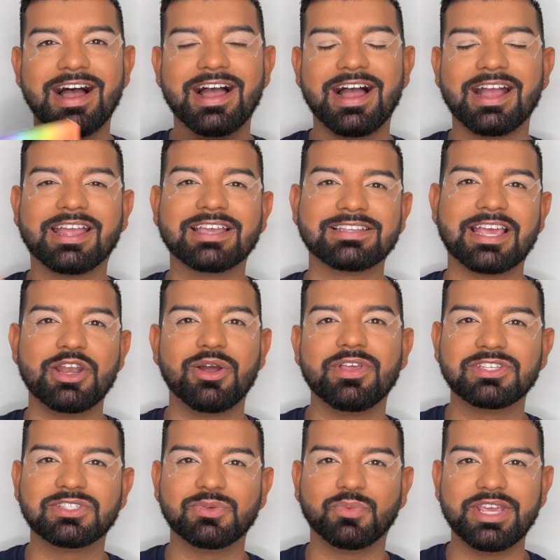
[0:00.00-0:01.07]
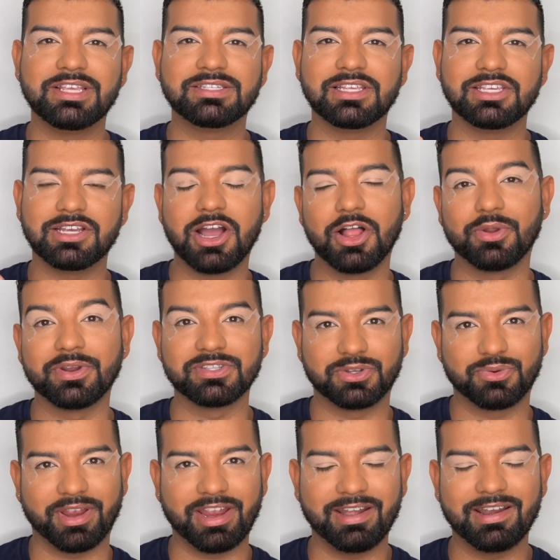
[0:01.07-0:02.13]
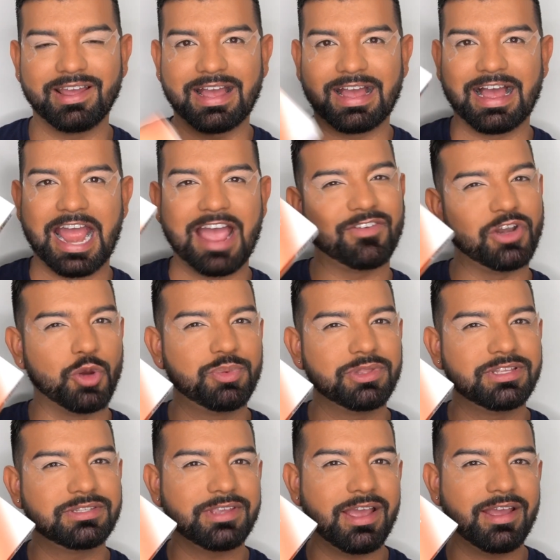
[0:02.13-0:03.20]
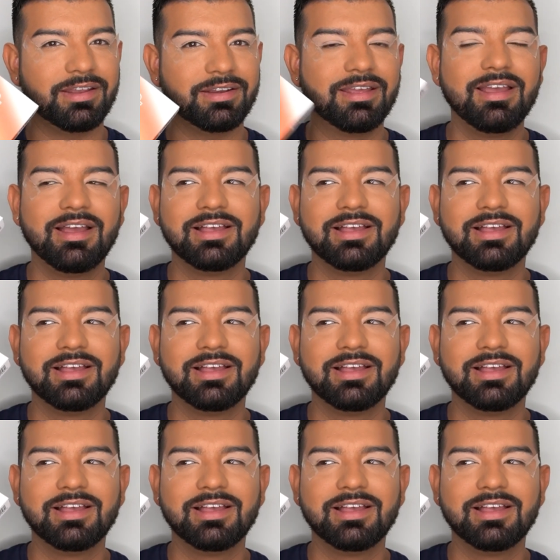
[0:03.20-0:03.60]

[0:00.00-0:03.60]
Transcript: because I know this week's color is green, I haven't opened this yet,